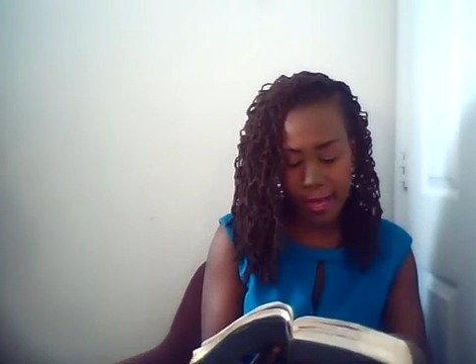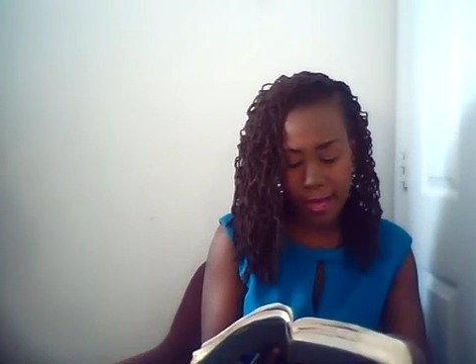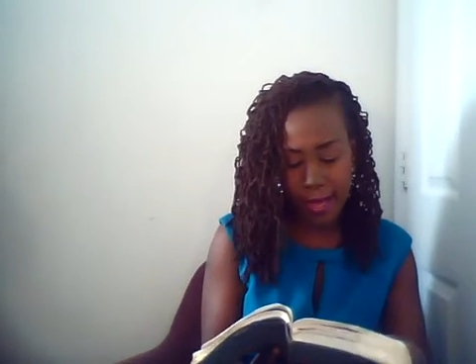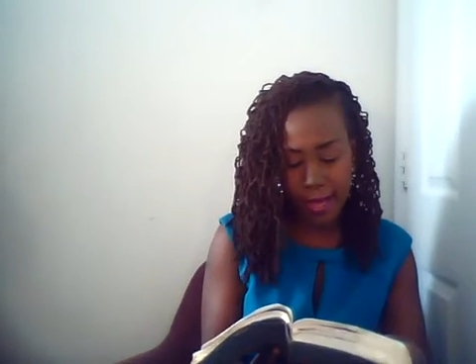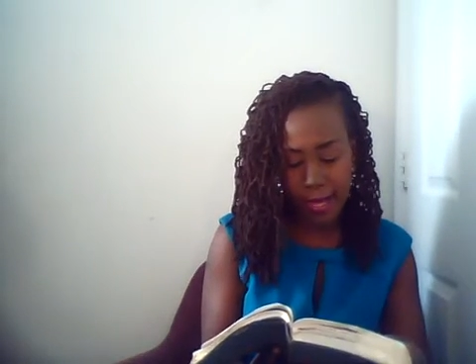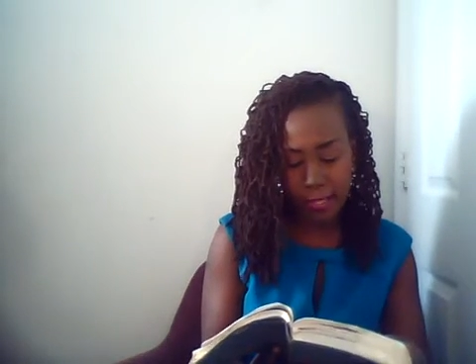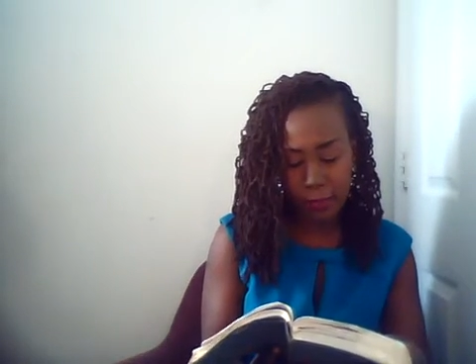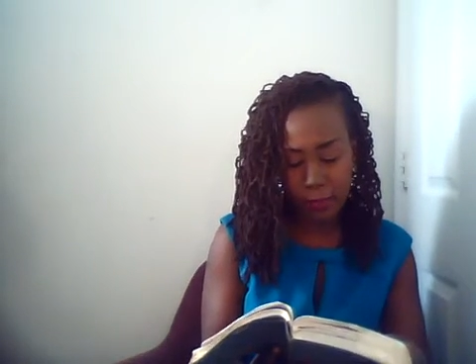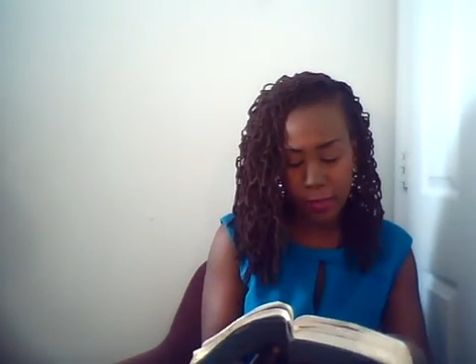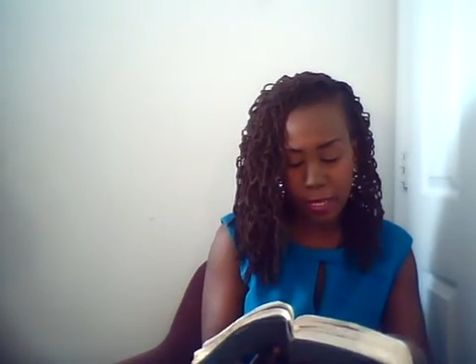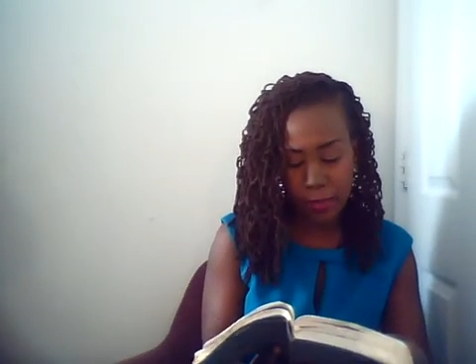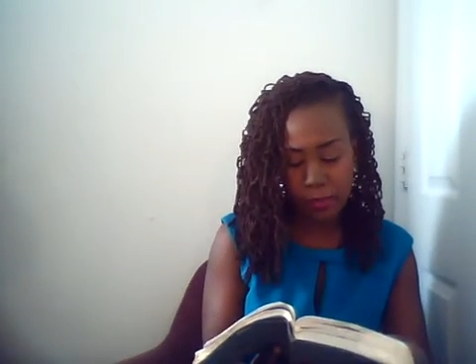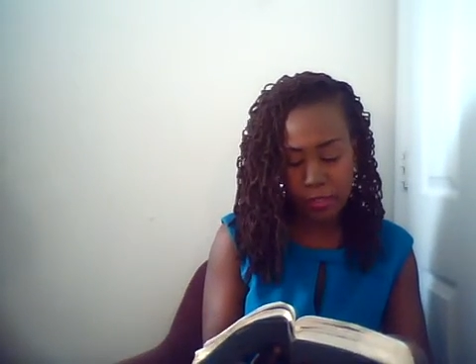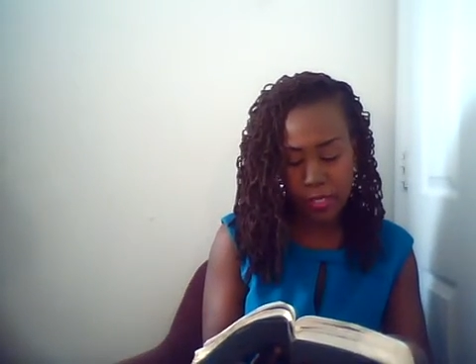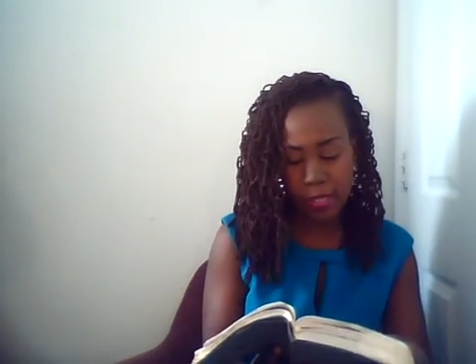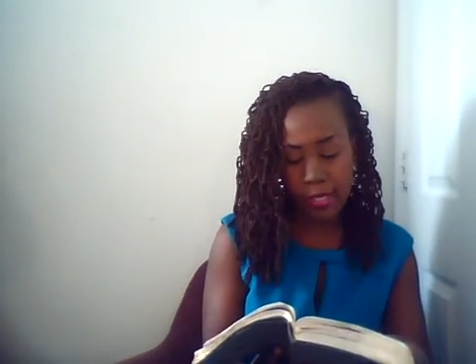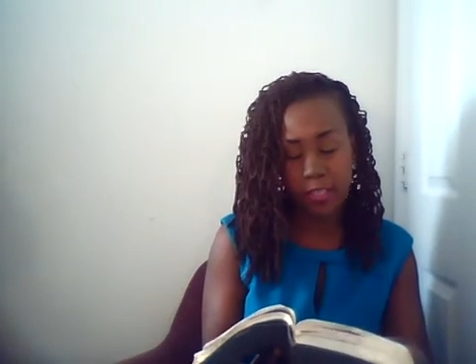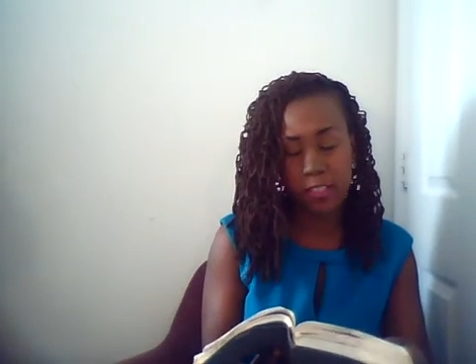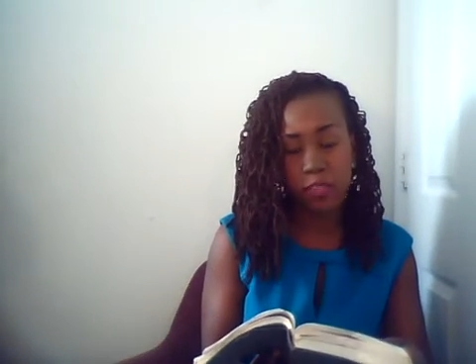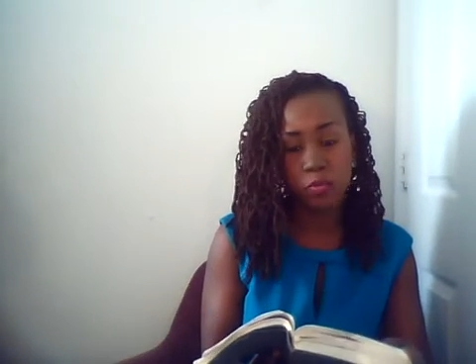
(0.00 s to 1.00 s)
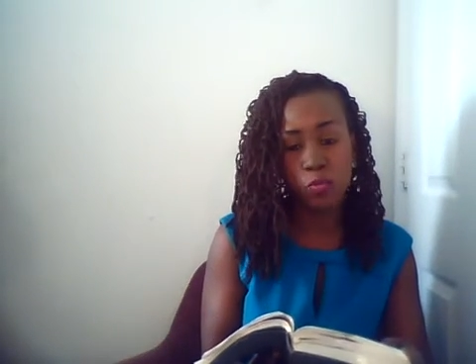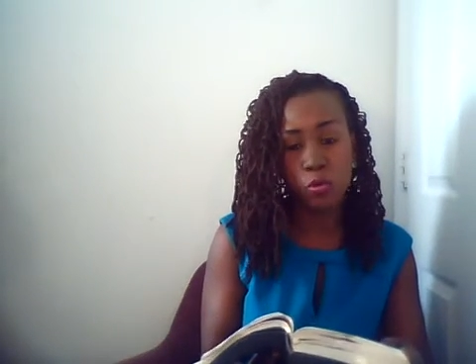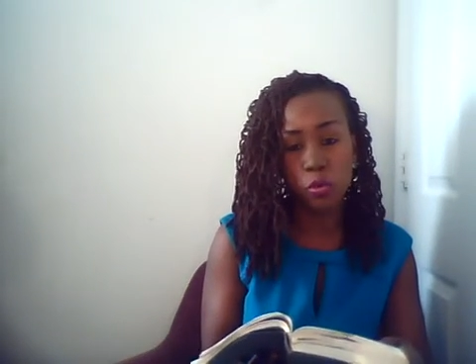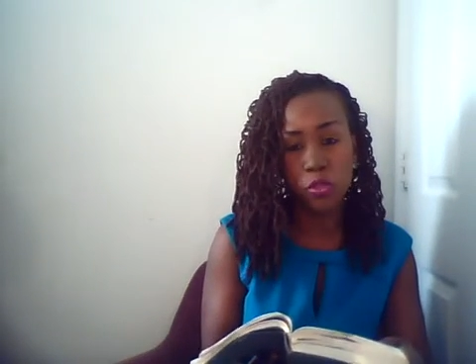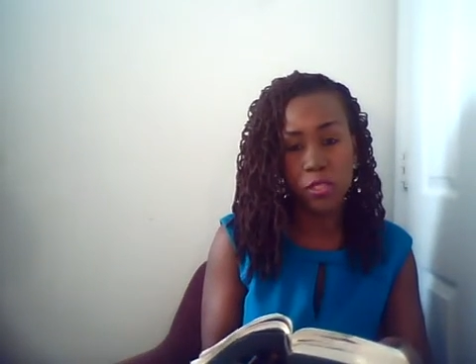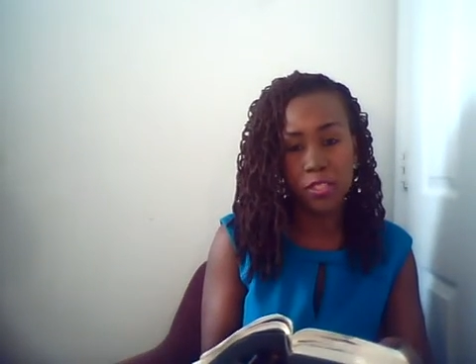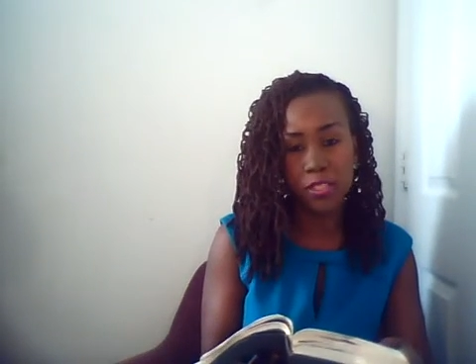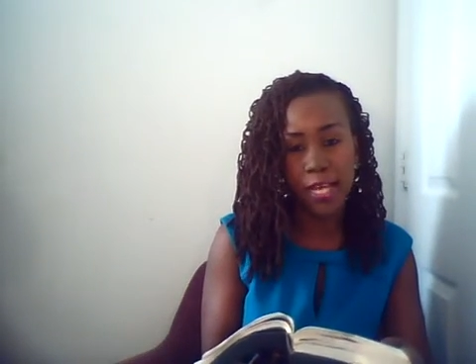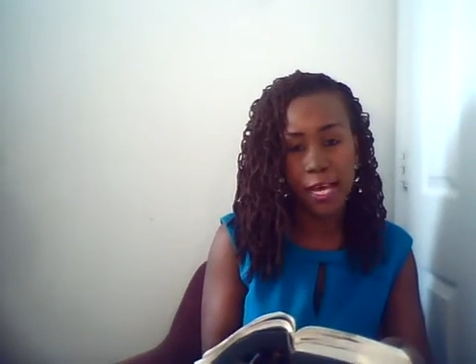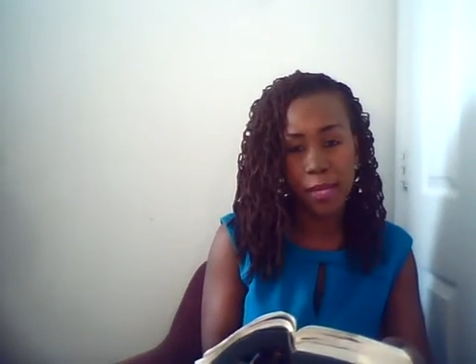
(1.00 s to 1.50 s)
and baptized more
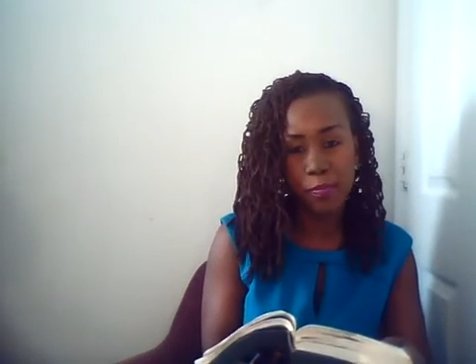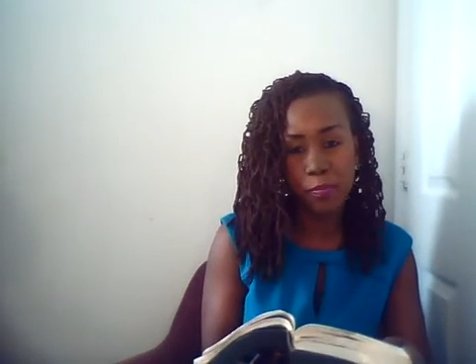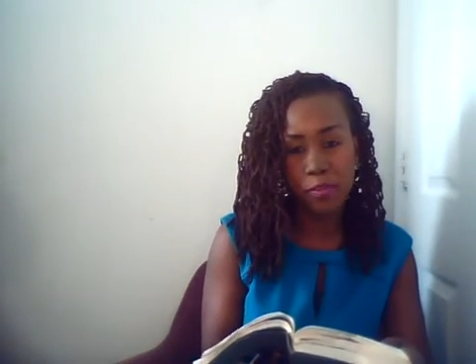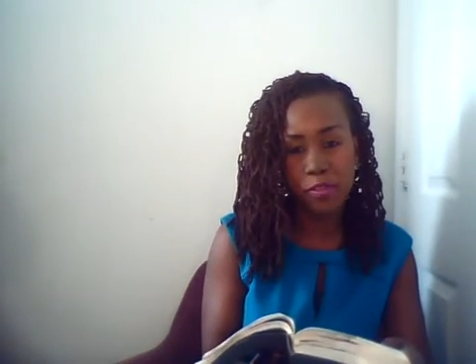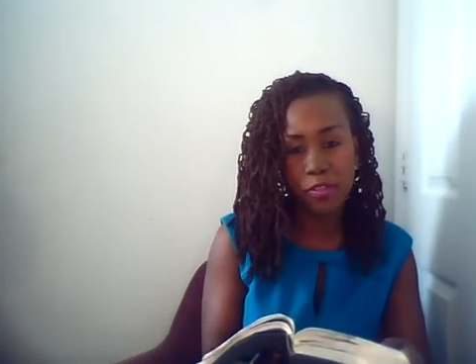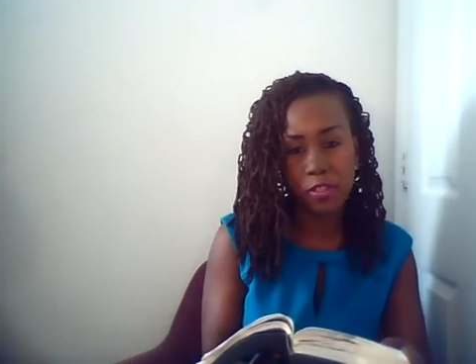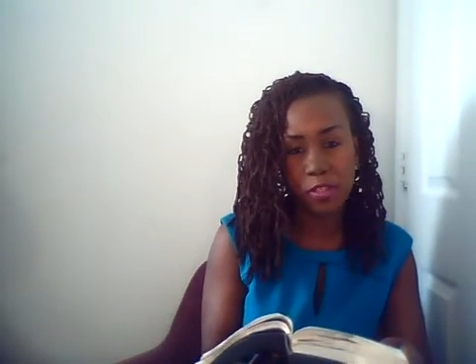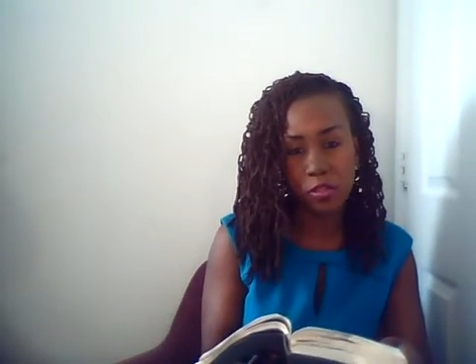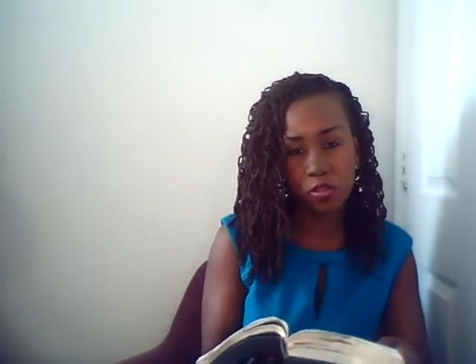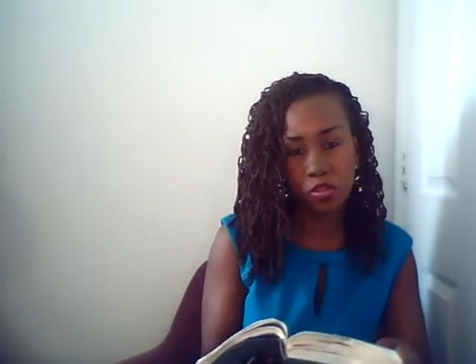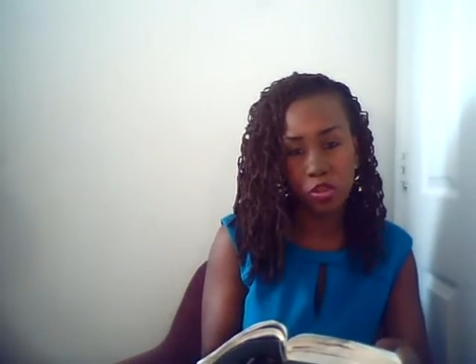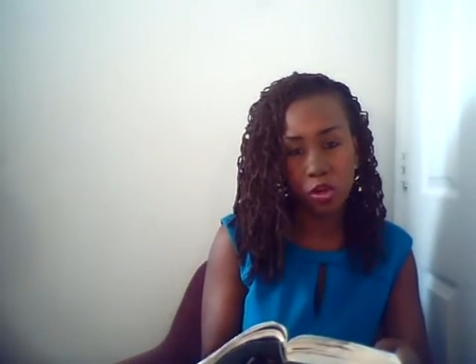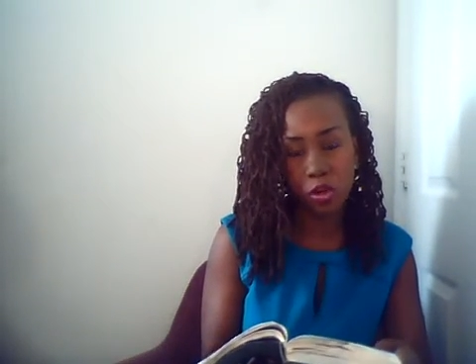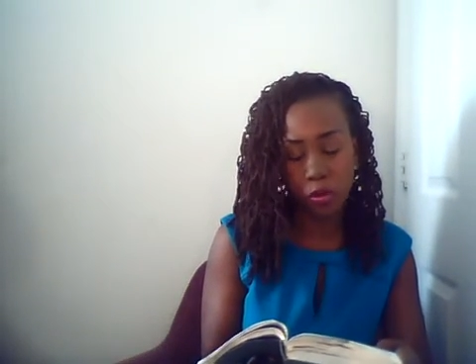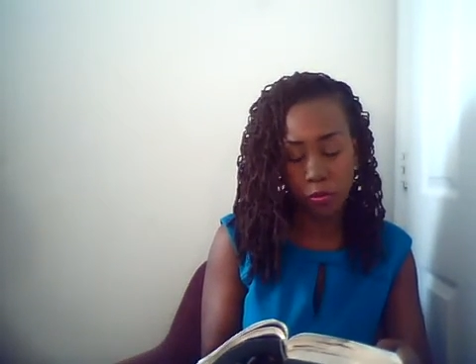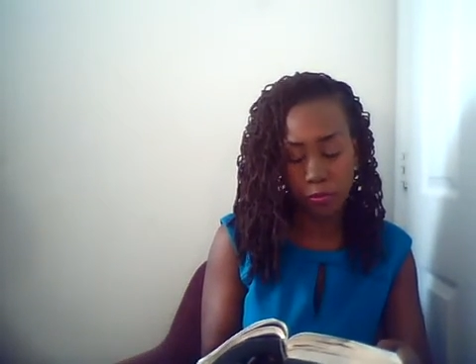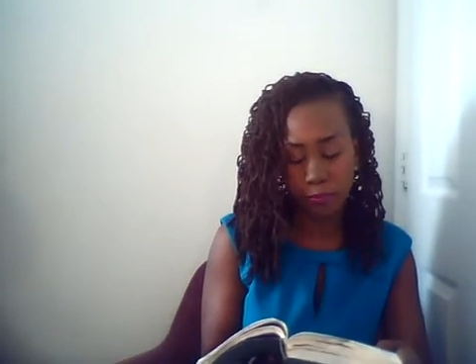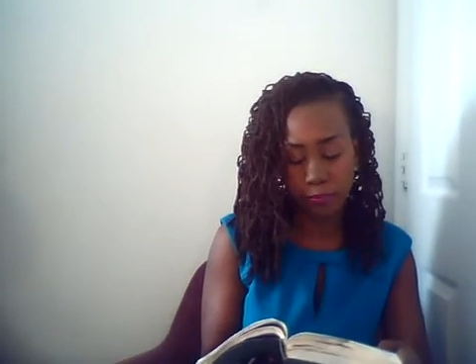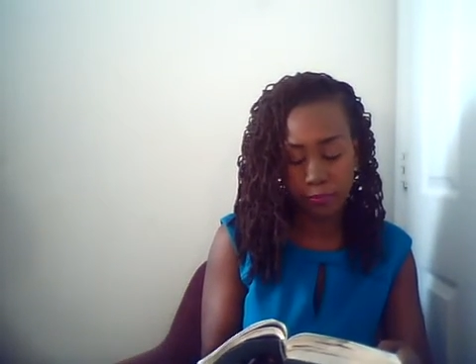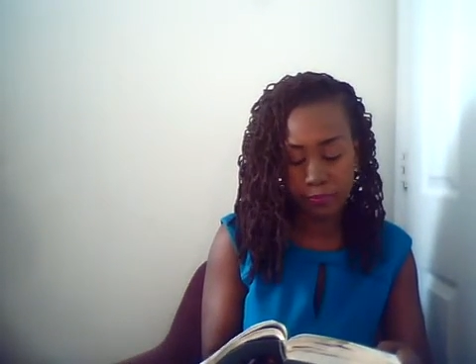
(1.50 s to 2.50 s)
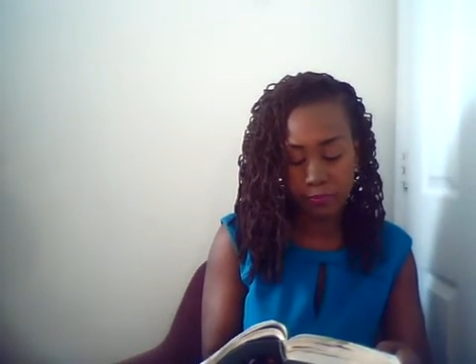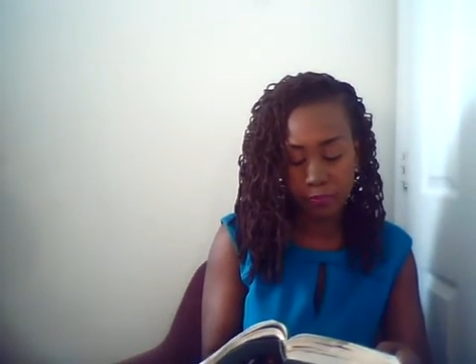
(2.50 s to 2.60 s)
disciples than John,